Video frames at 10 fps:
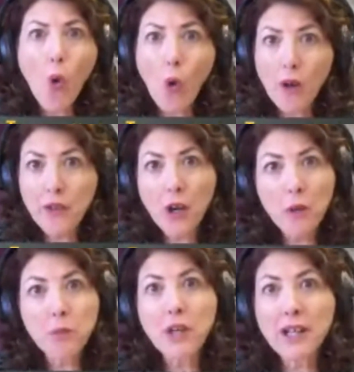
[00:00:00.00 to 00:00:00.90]

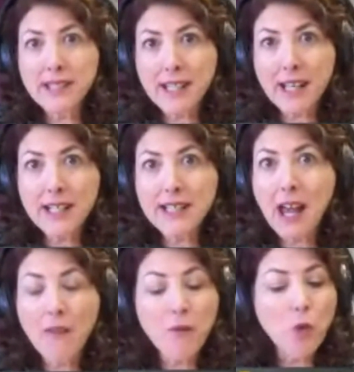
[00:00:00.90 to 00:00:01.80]
Although prosthetics
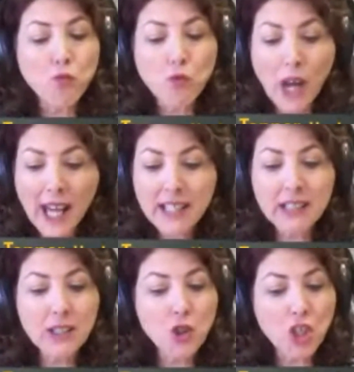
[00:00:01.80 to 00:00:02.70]
have
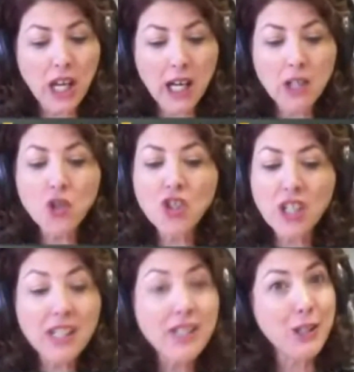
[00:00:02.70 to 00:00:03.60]
radically changed
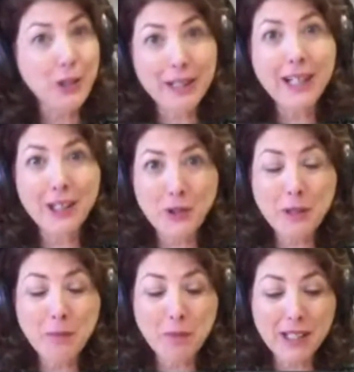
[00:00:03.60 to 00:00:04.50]
since
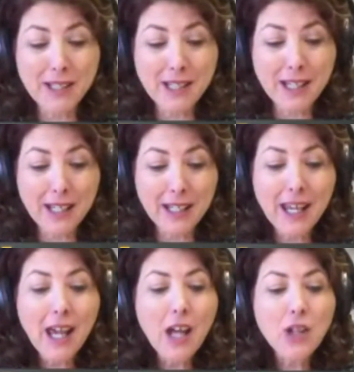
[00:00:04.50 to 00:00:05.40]
300 BC
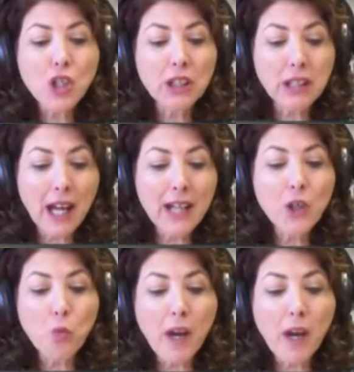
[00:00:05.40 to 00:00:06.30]
to lighter
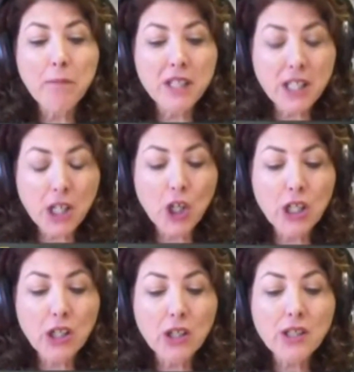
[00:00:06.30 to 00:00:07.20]
weight
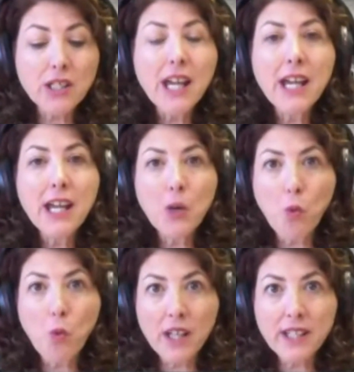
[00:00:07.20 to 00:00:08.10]
materials, it
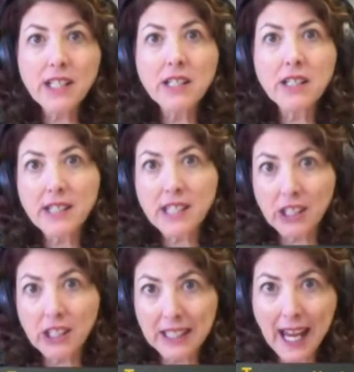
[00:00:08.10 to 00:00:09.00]
wasn't
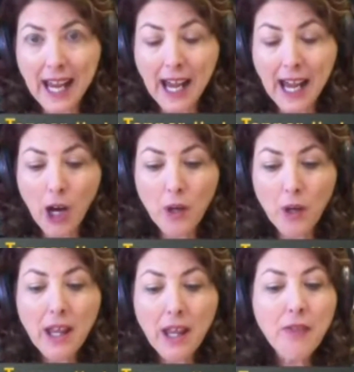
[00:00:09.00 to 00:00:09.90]
until now
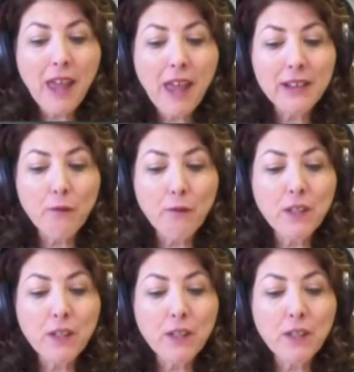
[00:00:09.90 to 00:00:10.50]
that the